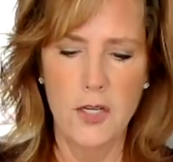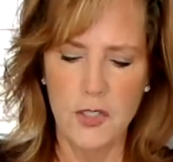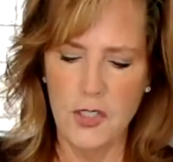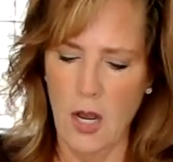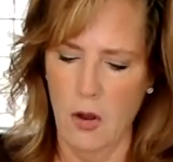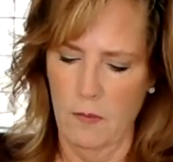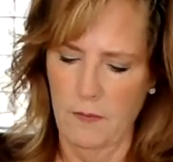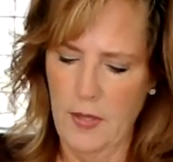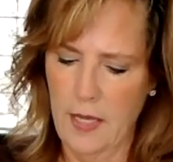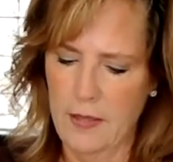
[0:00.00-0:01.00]
So
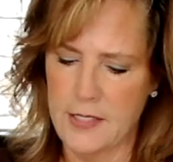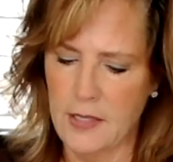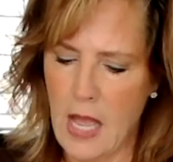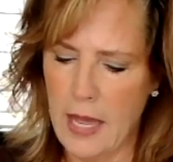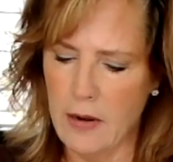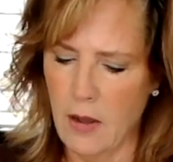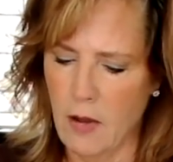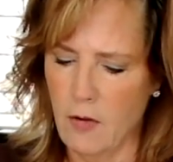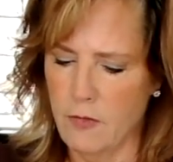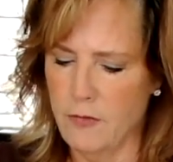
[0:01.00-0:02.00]
that's a lot
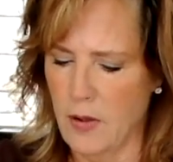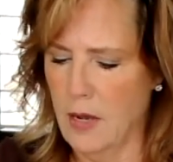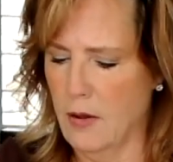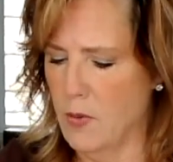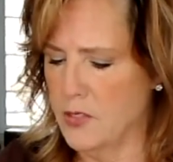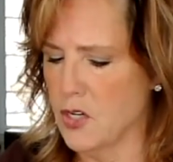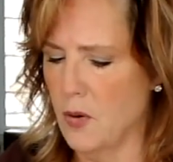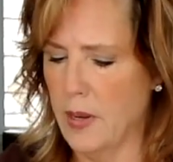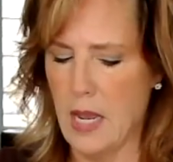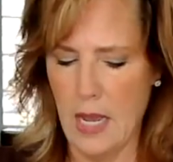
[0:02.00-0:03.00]
of uh, what's
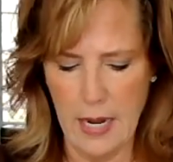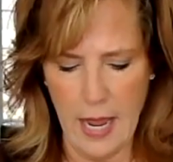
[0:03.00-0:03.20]
going on.